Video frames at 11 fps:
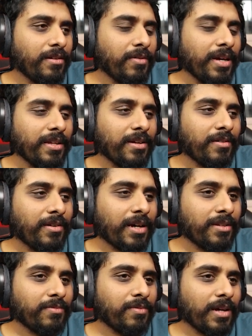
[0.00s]
Wait,
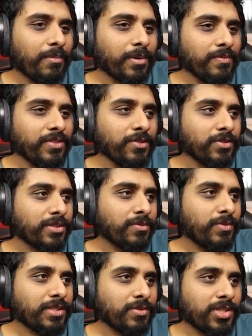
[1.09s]
I'm confused.
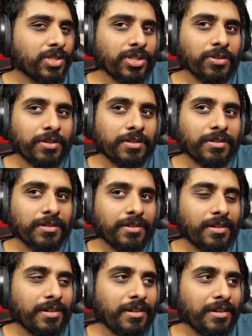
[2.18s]
What's the joke?
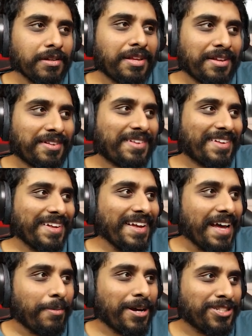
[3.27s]

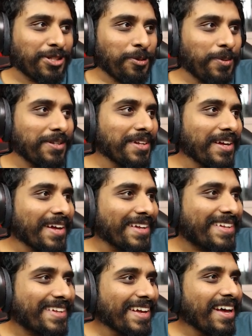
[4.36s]
Am I stupid?
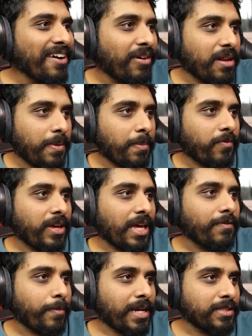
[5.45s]
Why do people think
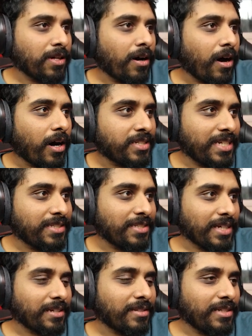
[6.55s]
AFL players are
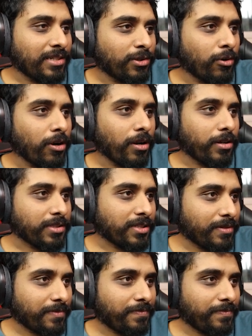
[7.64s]
artistic? They draw a lot.